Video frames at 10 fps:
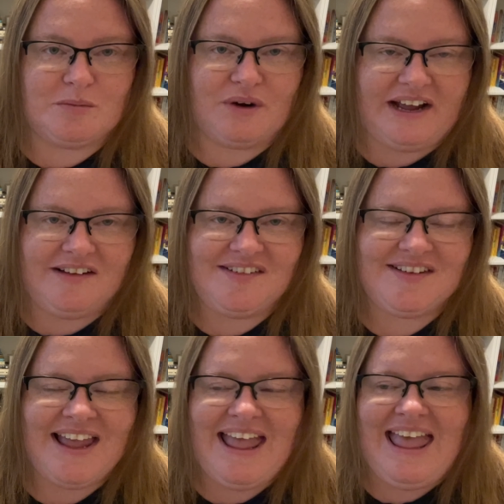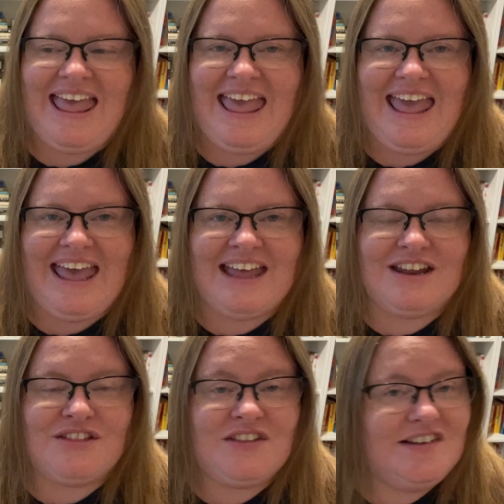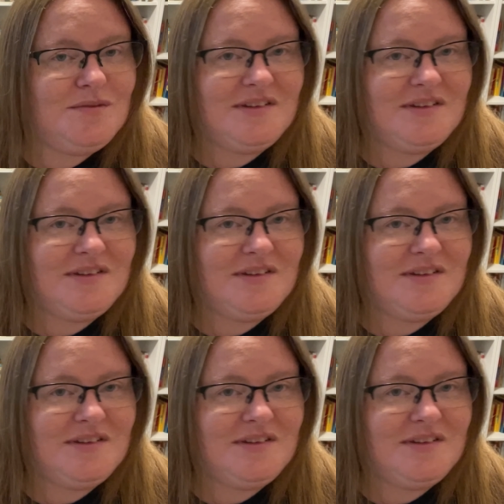Press. And this